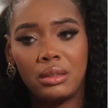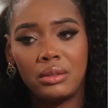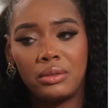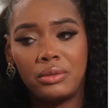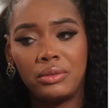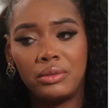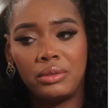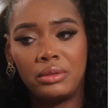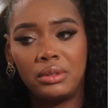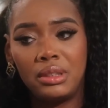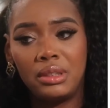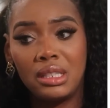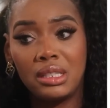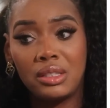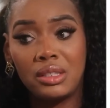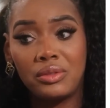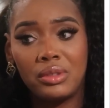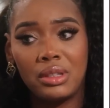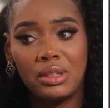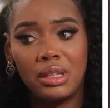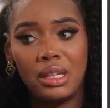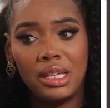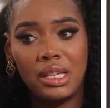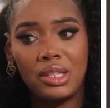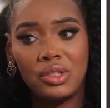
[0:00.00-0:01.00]
destruction,
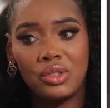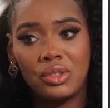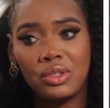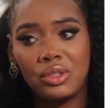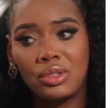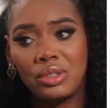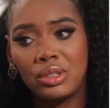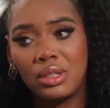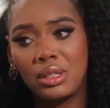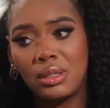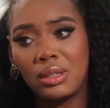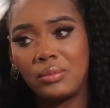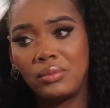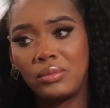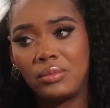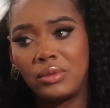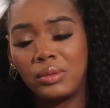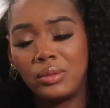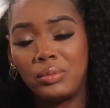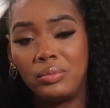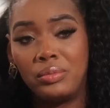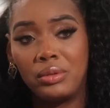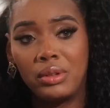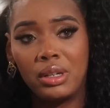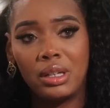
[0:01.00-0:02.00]
and assault.
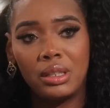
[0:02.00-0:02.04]
The